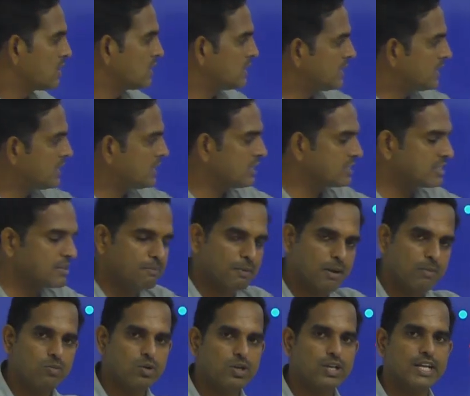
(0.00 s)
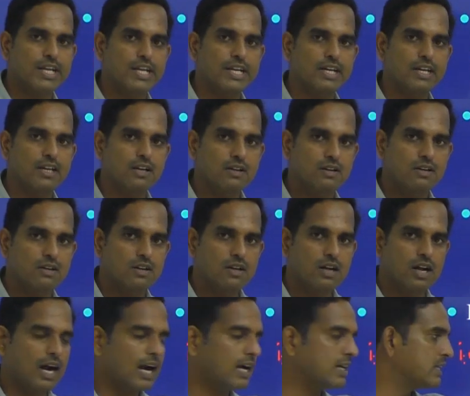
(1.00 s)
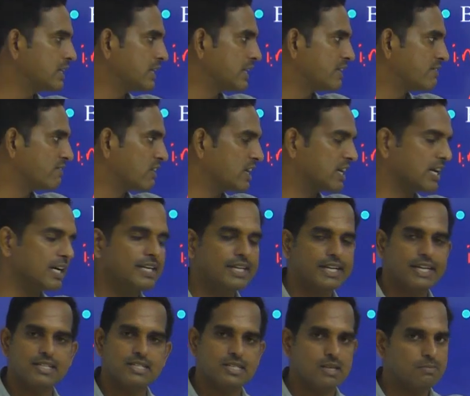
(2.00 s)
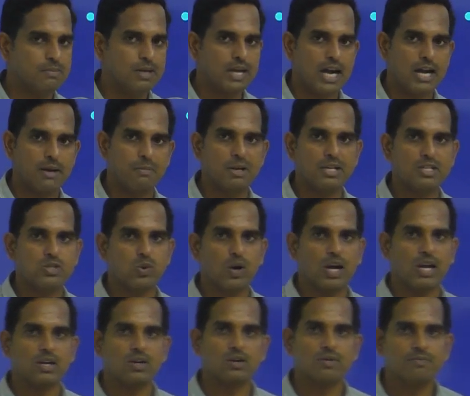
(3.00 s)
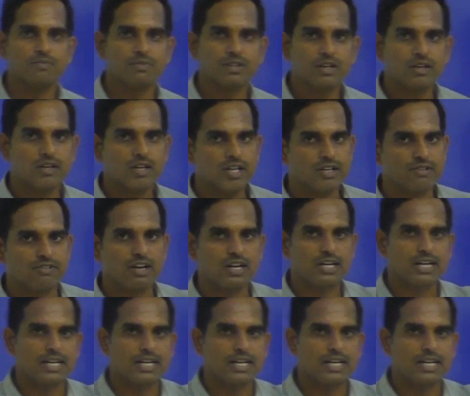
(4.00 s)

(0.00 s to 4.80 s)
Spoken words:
there is a memory here and it will contain some garbage value. It will